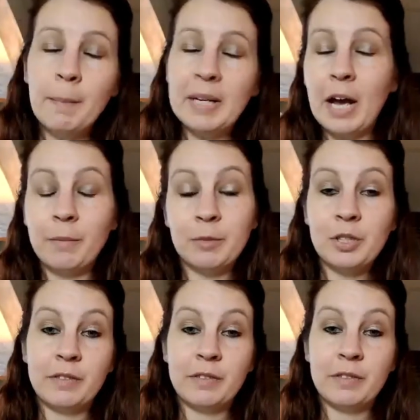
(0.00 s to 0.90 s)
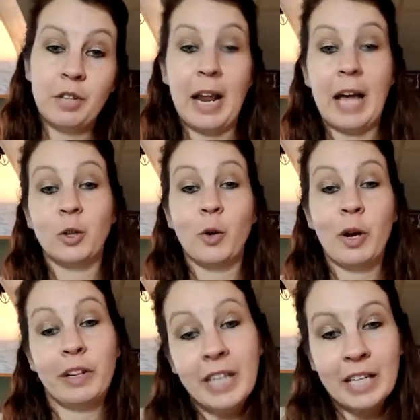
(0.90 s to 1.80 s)
now I'm just trying not to go on
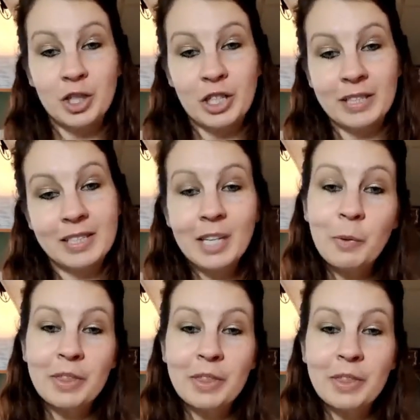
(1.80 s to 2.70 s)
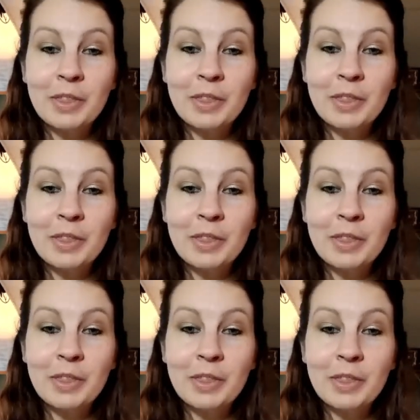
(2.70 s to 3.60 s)
a tangent and stick with this story, but
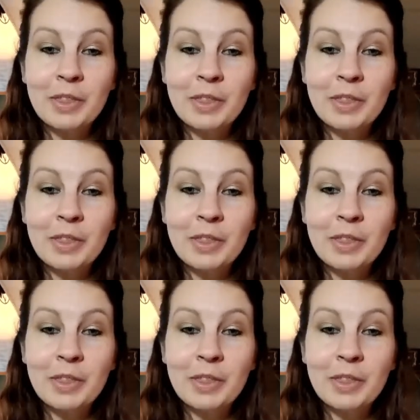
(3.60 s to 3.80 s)
I mean,